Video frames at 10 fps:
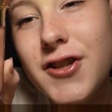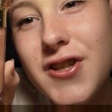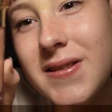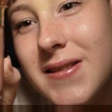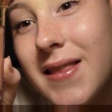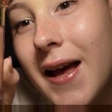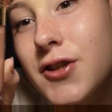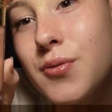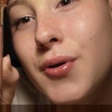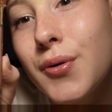As you can see, the
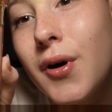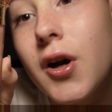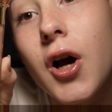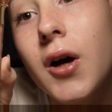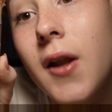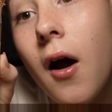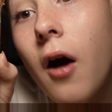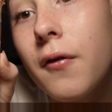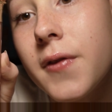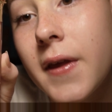actual colour
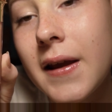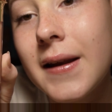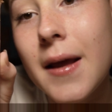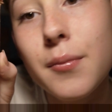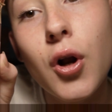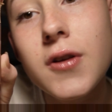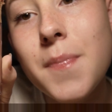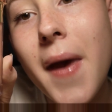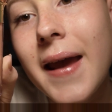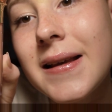of the lip gloss
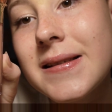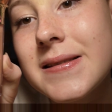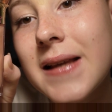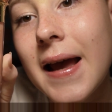base